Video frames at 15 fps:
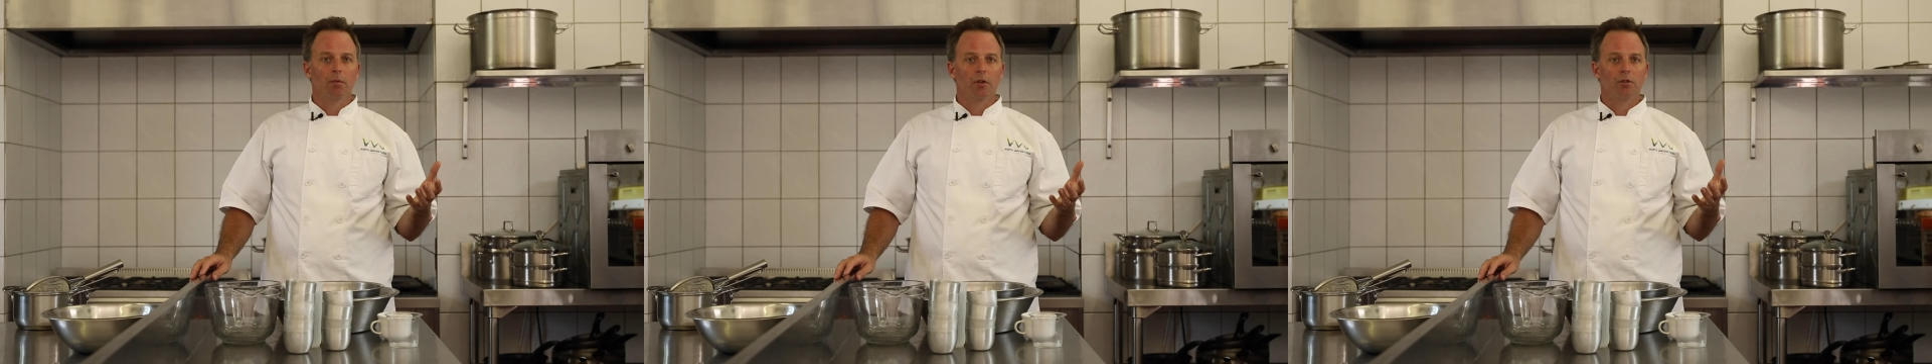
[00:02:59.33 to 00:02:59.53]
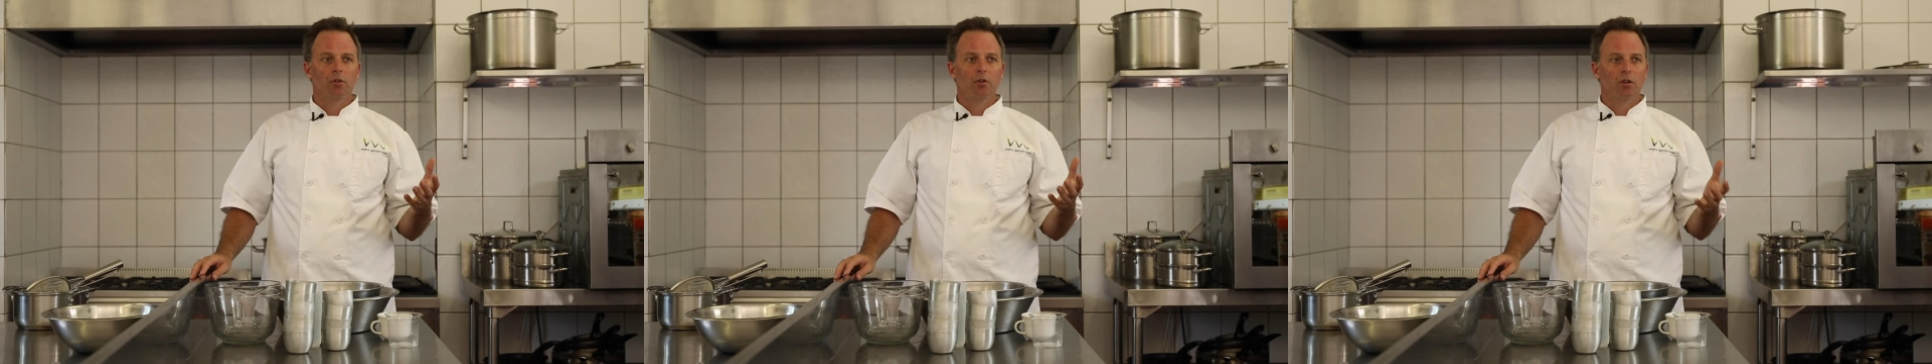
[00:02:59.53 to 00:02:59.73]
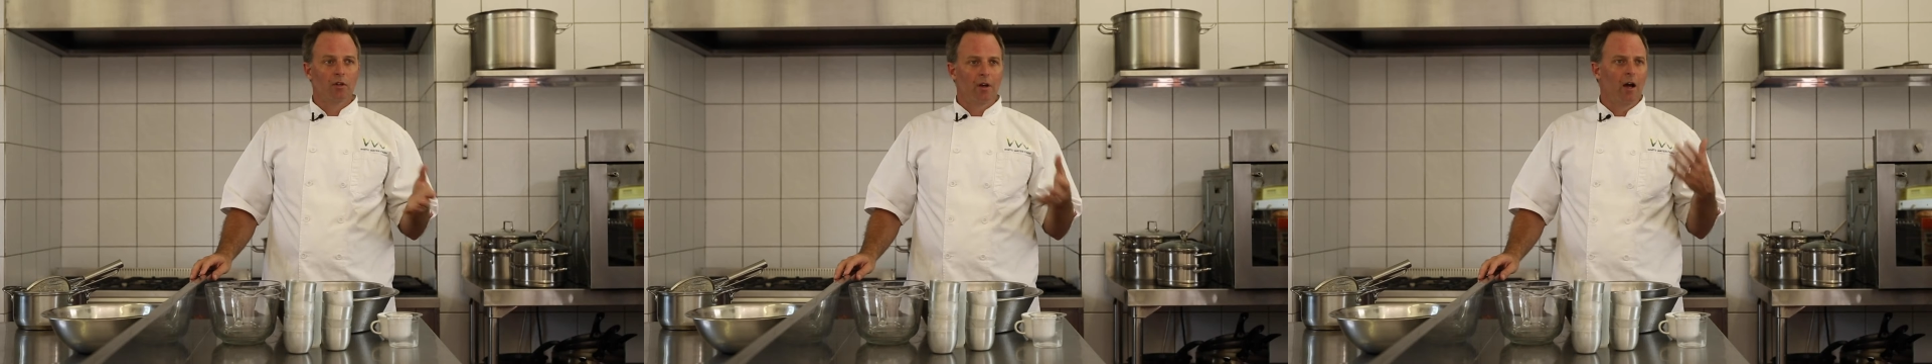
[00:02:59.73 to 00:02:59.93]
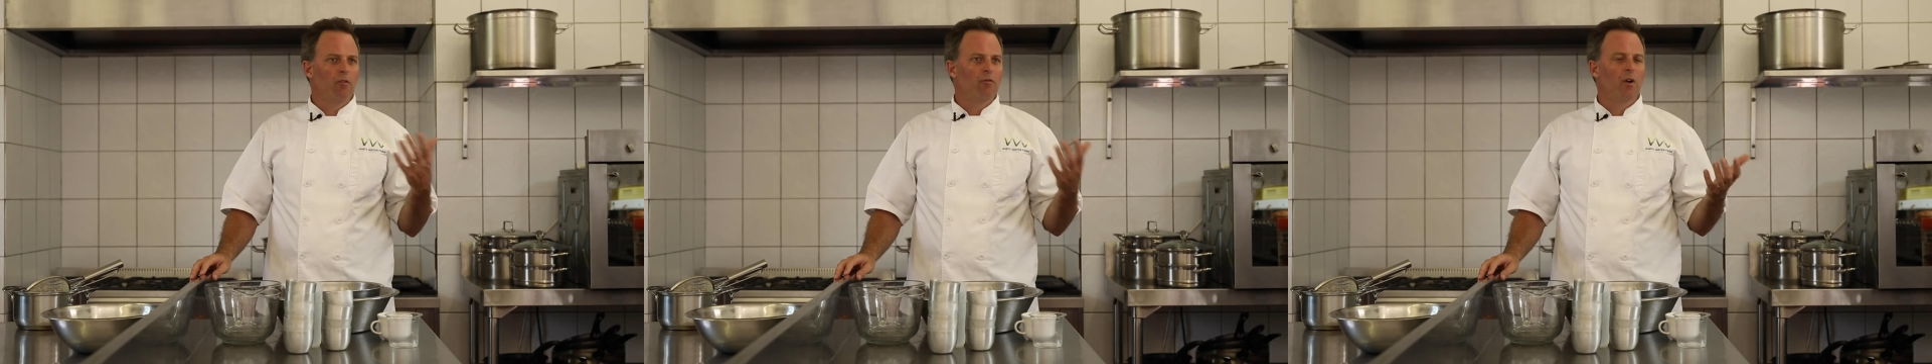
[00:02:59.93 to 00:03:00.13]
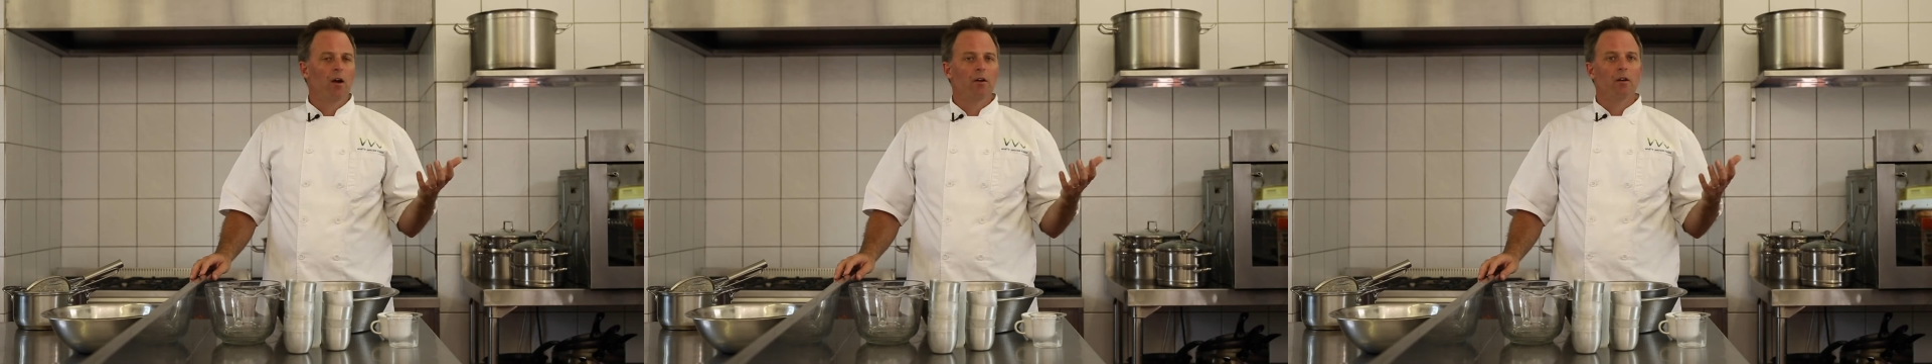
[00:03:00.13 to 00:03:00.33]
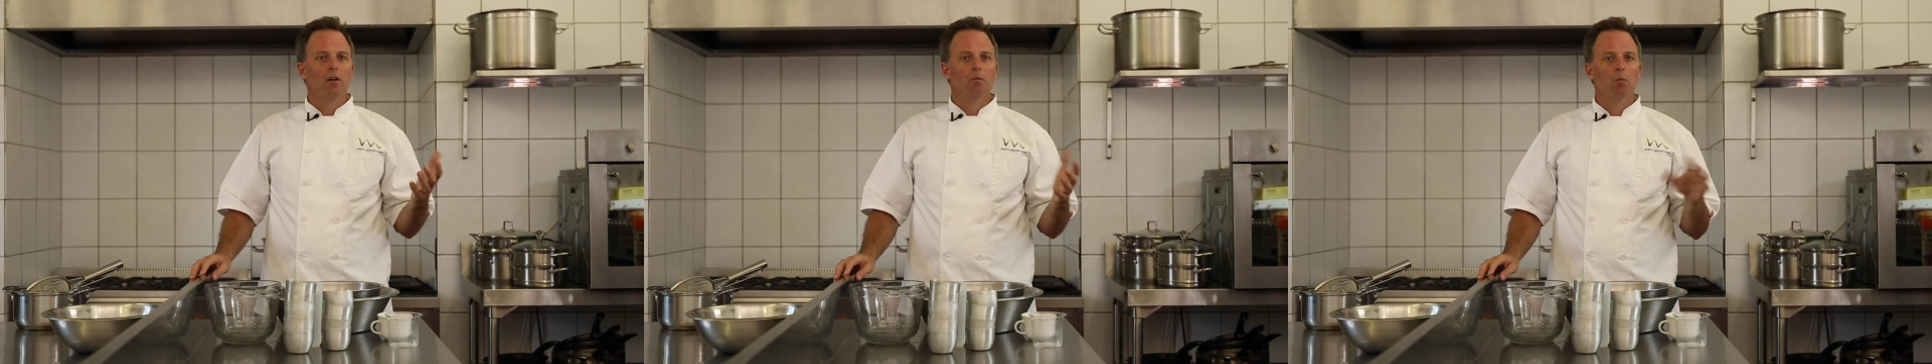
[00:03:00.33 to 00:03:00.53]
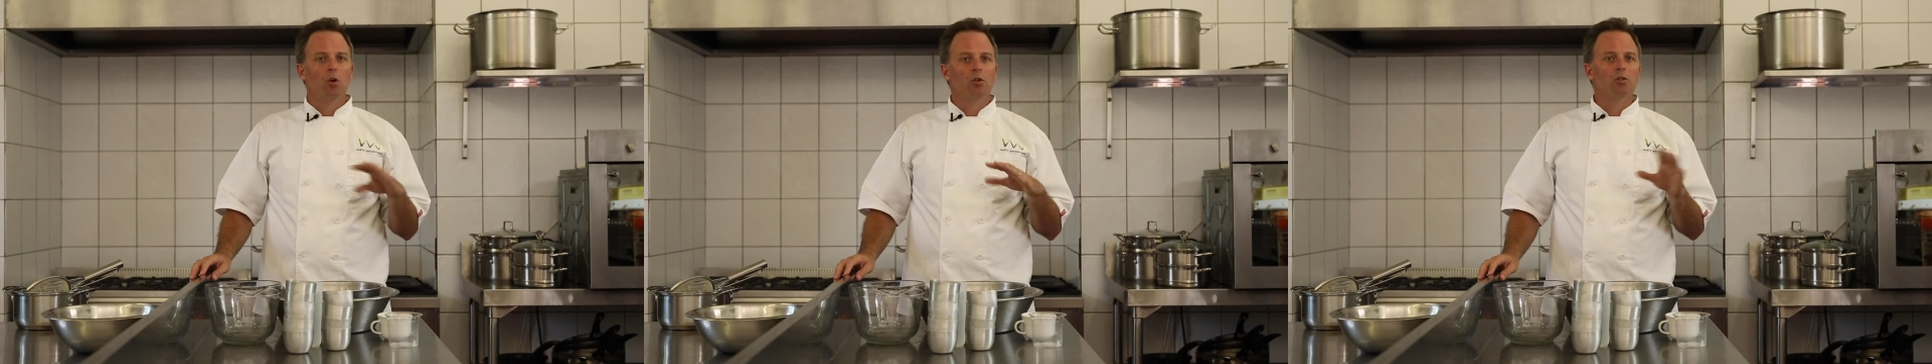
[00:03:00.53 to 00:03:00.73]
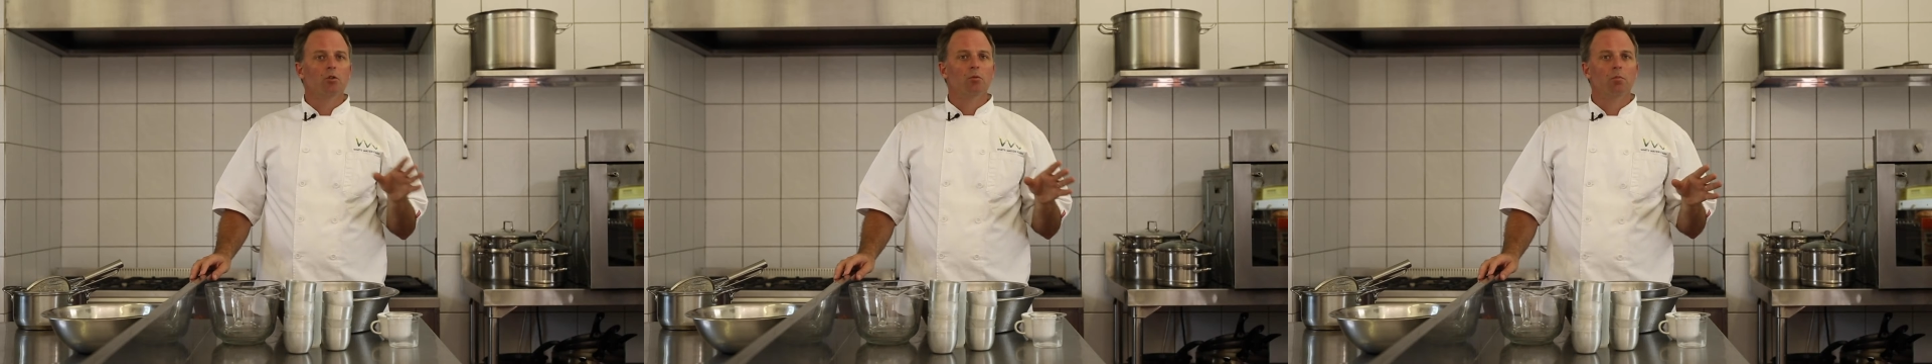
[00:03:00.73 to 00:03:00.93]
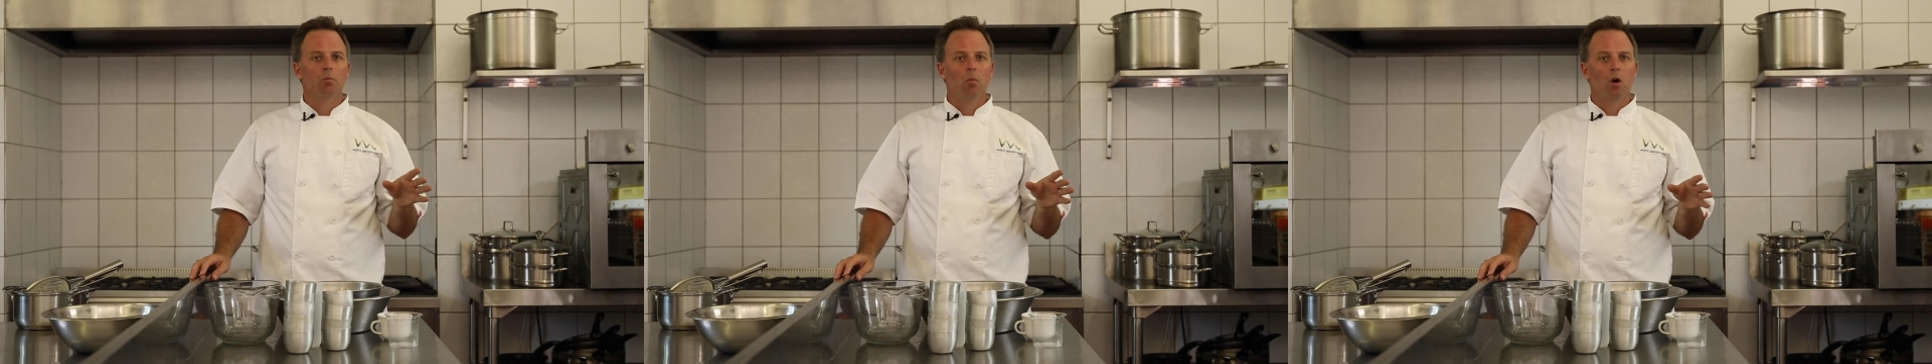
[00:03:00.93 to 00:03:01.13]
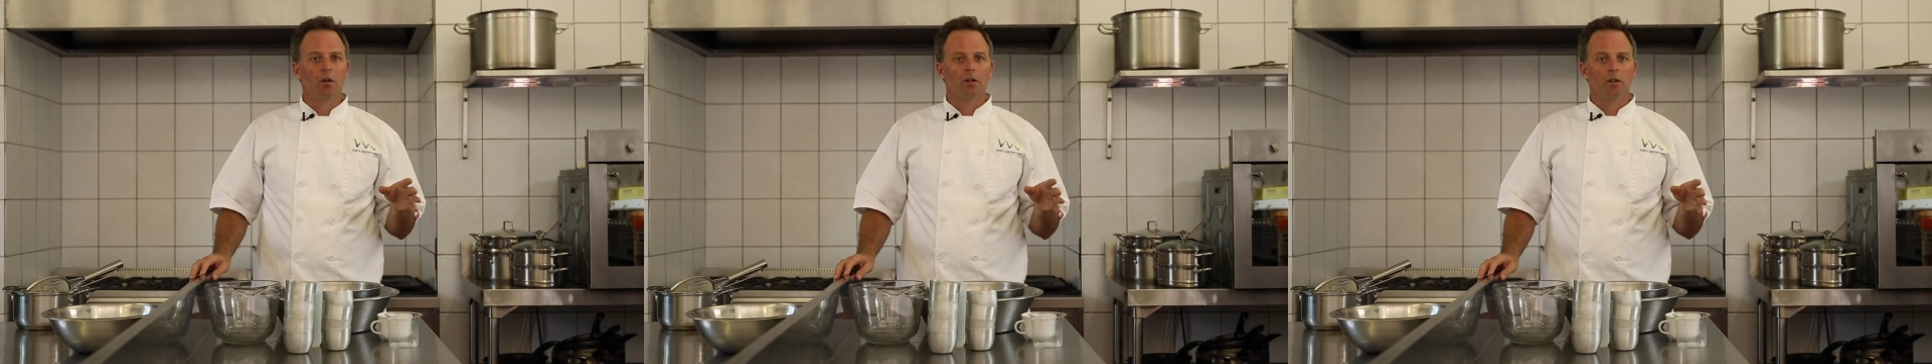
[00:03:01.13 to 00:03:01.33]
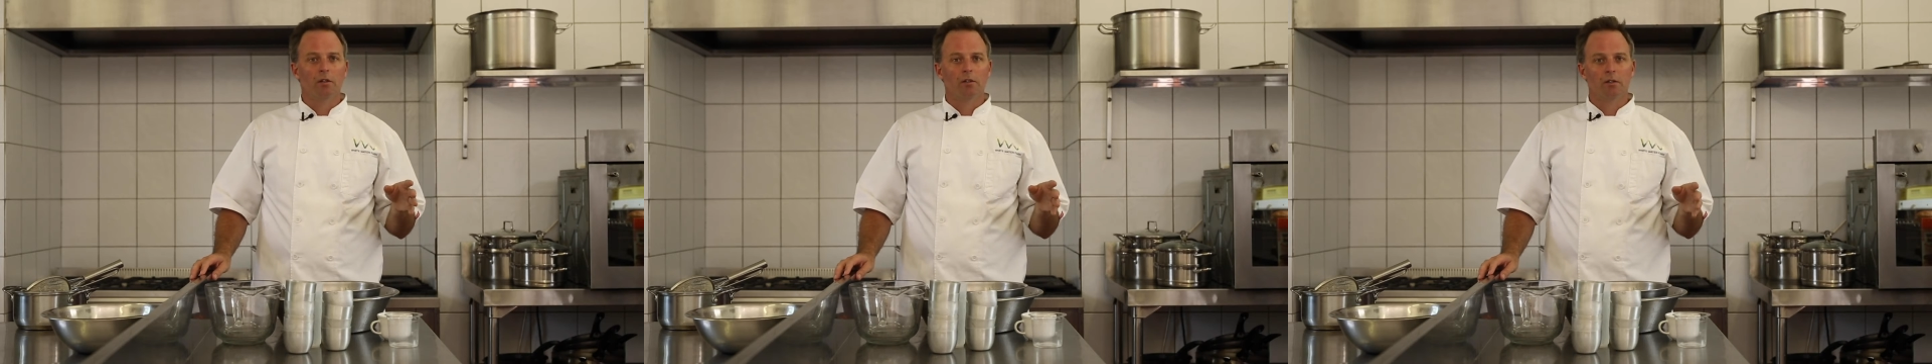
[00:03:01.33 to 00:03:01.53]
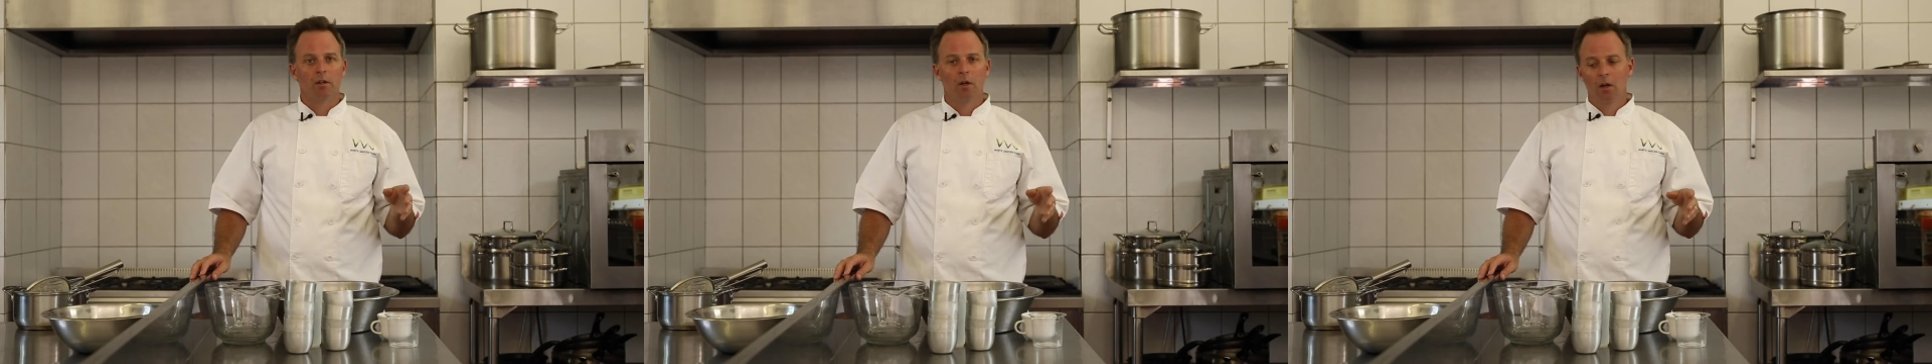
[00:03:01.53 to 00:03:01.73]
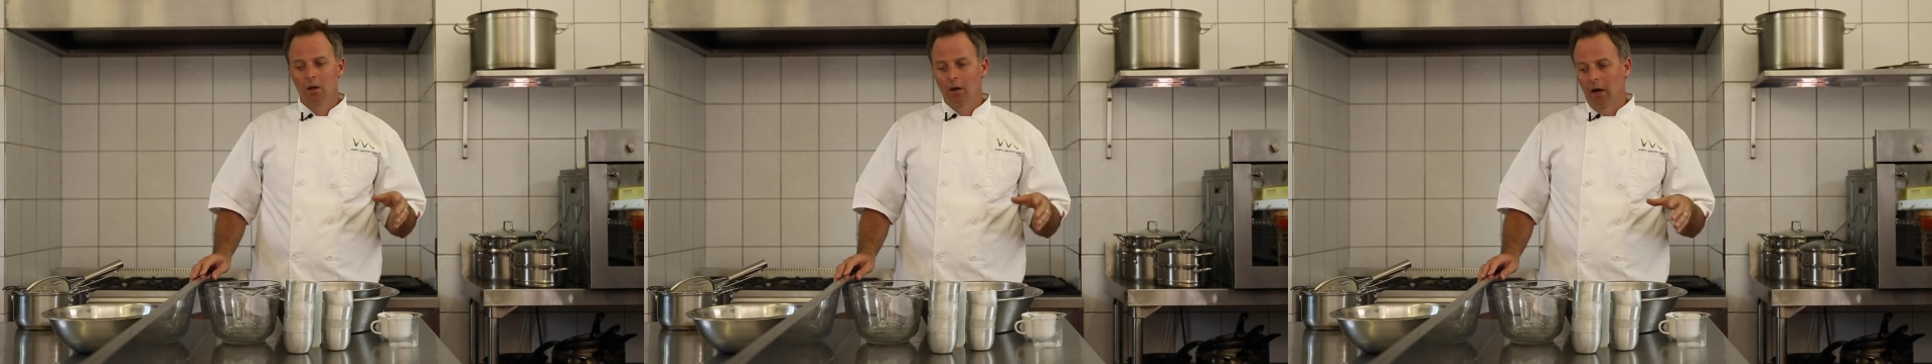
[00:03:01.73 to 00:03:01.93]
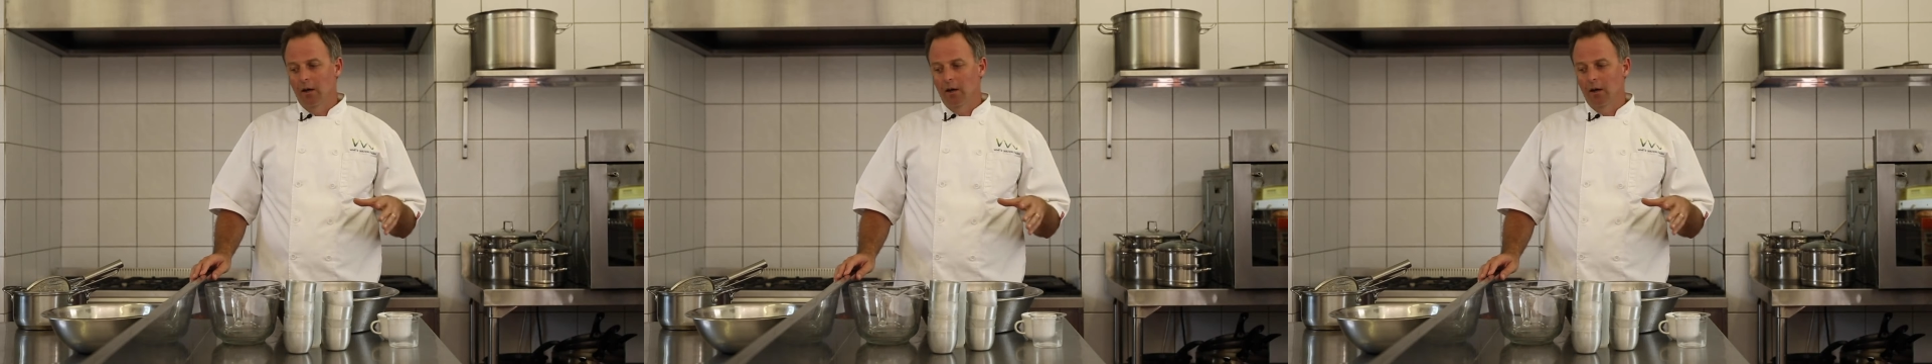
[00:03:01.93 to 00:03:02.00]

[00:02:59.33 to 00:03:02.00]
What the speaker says: but you can now find it in most supermarkets,